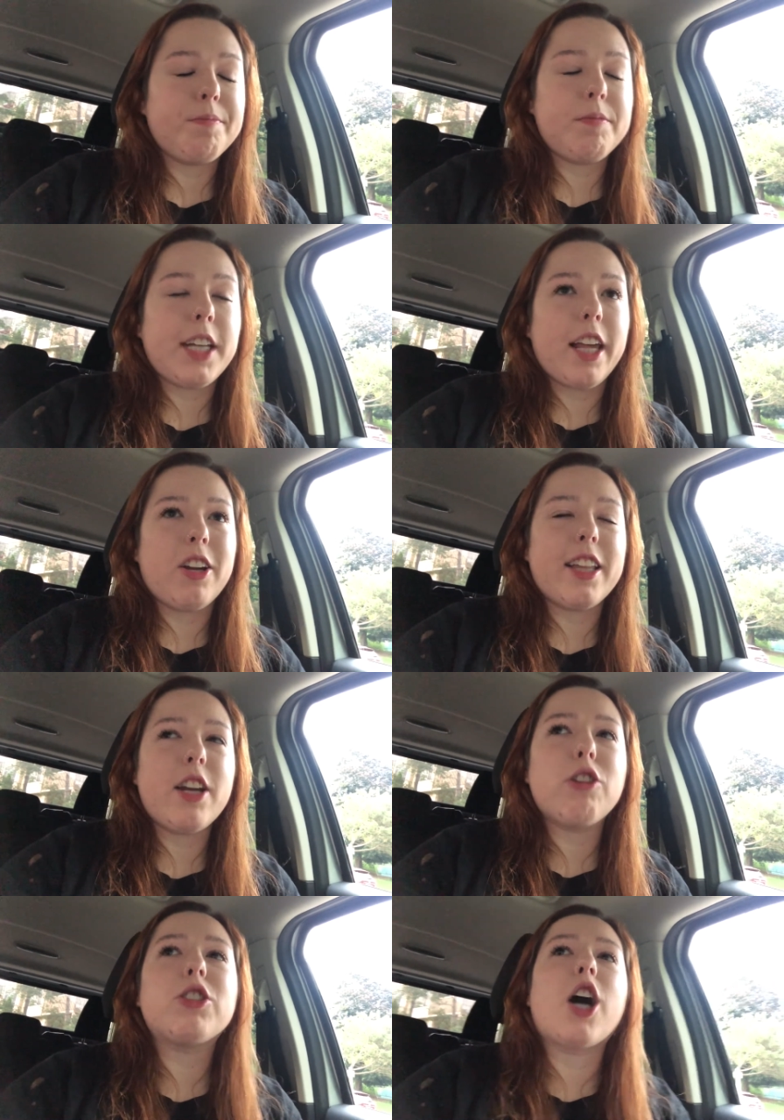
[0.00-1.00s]
Taylor, they
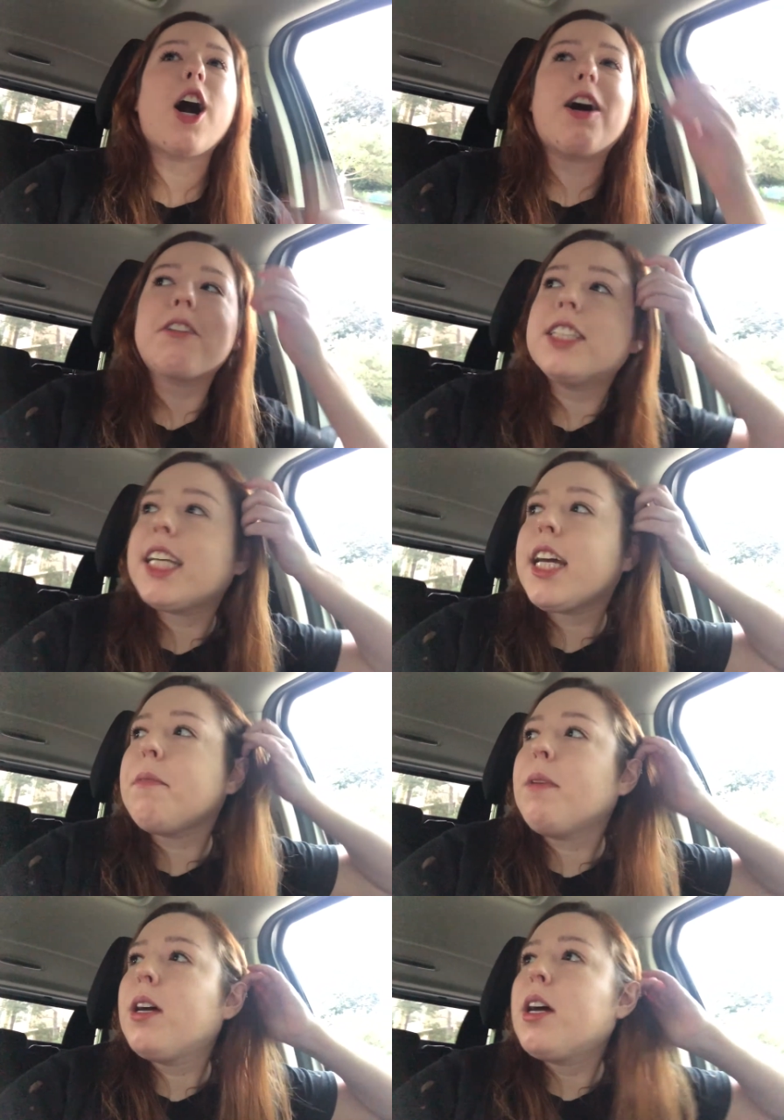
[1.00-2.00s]
don't talk the
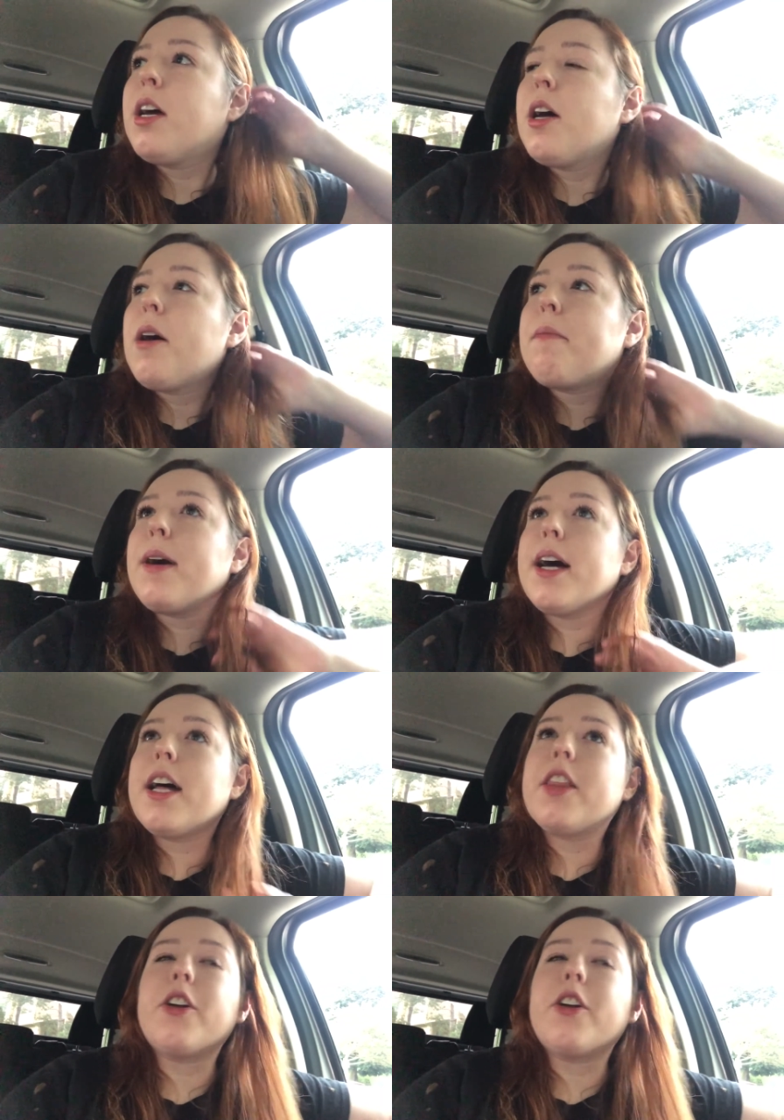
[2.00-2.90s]
same, but